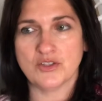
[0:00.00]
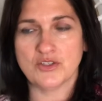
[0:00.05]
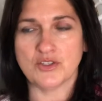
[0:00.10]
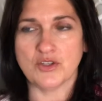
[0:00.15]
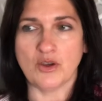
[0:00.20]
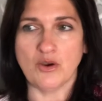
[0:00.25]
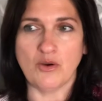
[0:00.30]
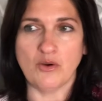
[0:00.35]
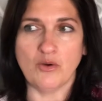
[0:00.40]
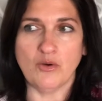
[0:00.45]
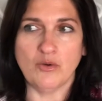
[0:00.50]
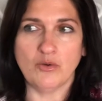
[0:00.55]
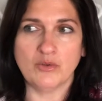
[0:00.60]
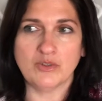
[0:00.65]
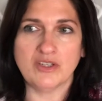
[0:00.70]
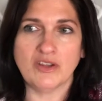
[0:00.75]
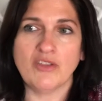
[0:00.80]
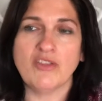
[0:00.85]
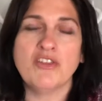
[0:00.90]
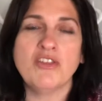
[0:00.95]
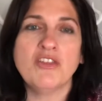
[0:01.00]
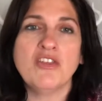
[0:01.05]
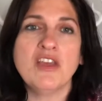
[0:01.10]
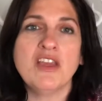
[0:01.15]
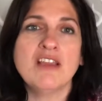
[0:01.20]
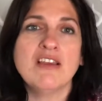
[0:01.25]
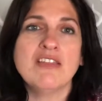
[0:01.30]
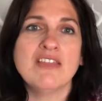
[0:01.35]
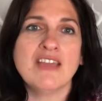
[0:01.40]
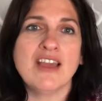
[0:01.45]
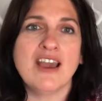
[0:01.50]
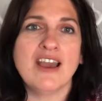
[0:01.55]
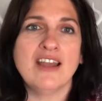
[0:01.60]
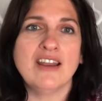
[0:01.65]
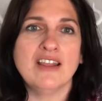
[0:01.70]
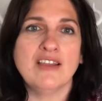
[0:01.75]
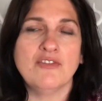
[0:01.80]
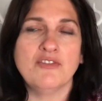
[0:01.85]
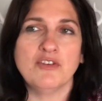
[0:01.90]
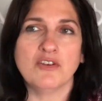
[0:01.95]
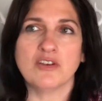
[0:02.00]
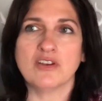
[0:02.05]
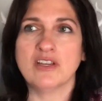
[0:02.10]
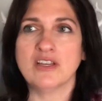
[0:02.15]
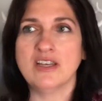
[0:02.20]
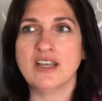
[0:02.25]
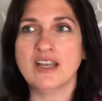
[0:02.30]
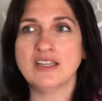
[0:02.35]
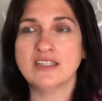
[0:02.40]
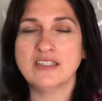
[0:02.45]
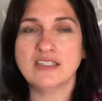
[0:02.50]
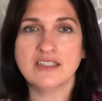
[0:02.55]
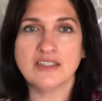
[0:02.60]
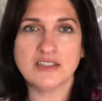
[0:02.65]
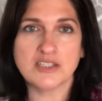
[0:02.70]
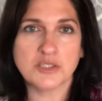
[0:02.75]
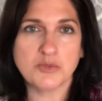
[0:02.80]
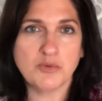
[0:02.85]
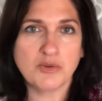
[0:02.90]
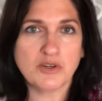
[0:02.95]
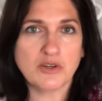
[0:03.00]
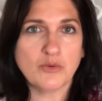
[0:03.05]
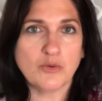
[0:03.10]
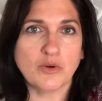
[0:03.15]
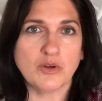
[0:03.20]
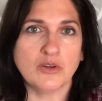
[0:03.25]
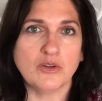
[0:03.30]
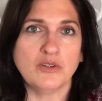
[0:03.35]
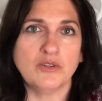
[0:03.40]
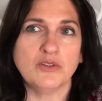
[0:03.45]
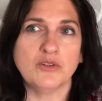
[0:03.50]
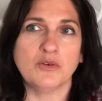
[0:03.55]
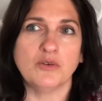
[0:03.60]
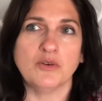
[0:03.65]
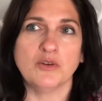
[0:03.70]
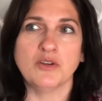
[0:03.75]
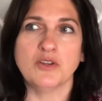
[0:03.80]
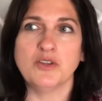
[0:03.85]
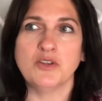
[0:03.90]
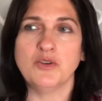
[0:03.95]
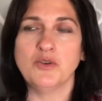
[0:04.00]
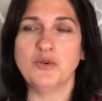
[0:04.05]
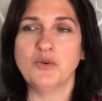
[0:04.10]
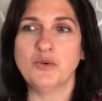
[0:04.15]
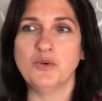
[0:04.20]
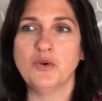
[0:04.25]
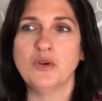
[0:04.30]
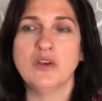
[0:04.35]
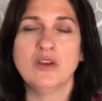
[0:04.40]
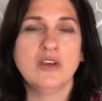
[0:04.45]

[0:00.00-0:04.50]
so to think that if you're connecting to the spirit world or you,